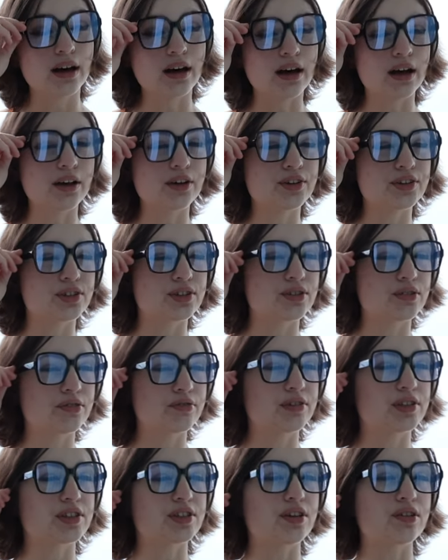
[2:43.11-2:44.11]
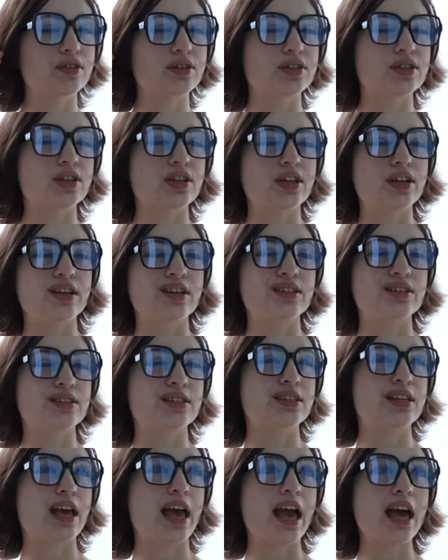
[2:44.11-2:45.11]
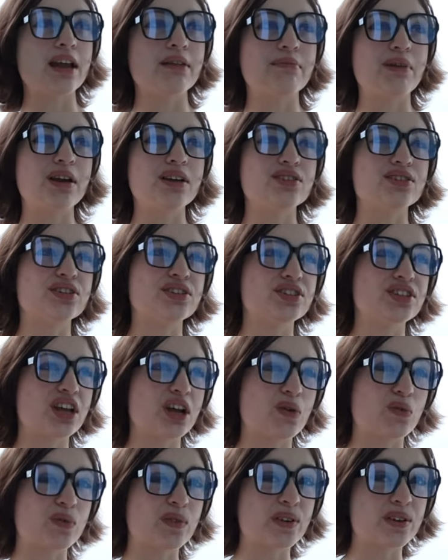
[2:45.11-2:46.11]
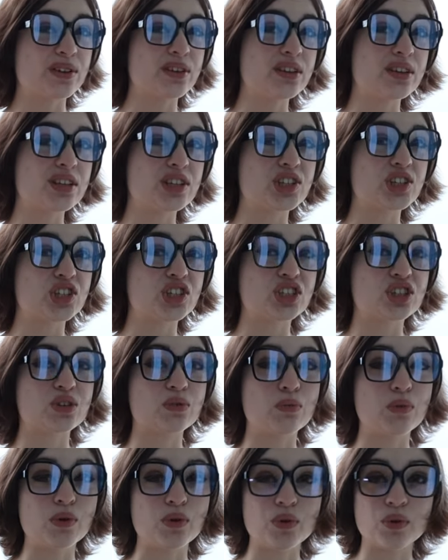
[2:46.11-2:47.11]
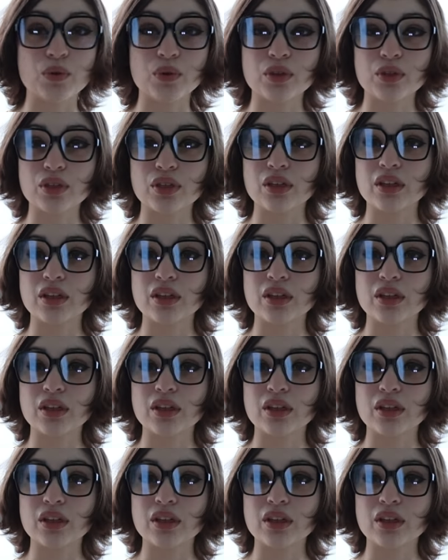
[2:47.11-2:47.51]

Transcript: I also was noticing his animation's, like, really smooth.